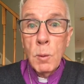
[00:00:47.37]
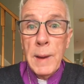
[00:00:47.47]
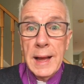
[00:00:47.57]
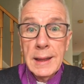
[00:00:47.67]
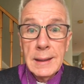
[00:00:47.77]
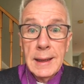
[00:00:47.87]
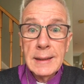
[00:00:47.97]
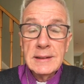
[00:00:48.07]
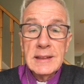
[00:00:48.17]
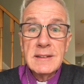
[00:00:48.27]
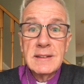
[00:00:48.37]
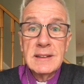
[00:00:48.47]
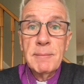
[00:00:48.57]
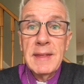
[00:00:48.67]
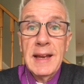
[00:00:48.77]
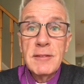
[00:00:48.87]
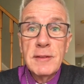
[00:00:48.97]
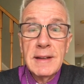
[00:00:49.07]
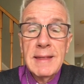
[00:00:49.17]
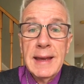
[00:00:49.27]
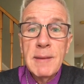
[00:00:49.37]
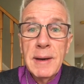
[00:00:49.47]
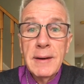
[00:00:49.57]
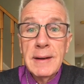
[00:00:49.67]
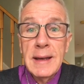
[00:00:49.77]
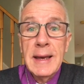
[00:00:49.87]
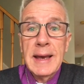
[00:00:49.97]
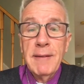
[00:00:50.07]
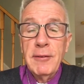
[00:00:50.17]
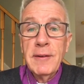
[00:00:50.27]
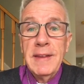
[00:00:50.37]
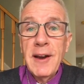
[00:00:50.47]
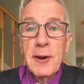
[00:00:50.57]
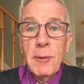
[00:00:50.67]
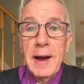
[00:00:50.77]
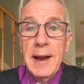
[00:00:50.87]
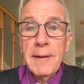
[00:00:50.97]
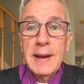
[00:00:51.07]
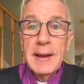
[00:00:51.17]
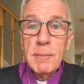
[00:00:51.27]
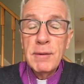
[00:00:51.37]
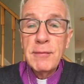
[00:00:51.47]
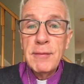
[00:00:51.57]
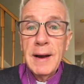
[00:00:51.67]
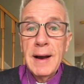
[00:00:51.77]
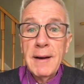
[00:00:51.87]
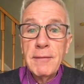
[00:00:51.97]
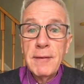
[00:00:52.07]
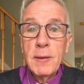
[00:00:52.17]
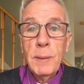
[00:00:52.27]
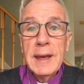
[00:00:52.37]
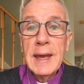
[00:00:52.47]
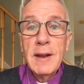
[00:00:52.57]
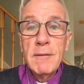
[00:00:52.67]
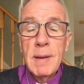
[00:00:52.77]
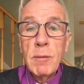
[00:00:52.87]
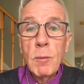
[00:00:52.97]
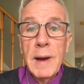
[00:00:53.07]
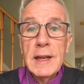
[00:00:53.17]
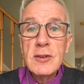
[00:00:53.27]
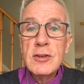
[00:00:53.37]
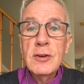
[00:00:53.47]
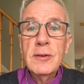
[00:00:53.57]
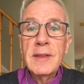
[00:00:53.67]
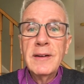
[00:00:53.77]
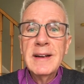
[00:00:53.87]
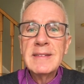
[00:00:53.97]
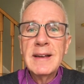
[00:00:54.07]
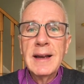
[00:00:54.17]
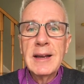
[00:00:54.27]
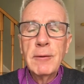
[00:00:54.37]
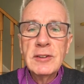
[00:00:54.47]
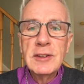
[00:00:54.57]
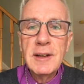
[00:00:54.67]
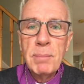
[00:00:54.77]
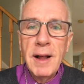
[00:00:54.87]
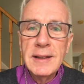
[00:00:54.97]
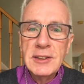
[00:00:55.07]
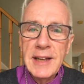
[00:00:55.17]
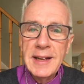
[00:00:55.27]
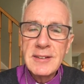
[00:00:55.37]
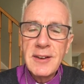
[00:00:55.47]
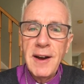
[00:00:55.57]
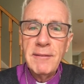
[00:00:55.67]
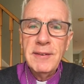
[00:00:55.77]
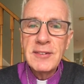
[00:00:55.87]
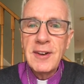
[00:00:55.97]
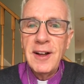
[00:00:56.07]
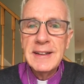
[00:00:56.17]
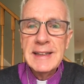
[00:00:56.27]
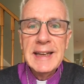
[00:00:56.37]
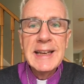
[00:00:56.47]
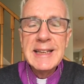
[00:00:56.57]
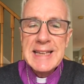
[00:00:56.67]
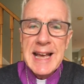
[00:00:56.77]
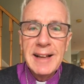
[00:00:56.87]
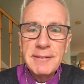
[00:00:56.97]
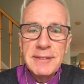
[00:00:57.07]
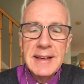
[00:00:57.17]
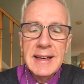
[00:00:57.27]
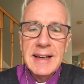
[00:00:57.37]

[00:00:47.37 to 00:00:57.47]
Well, just some things to think about. If you're in the Ottawa area for the weekend, November 1 and 2, there is a Christian apologetics conference called Dig and Delve.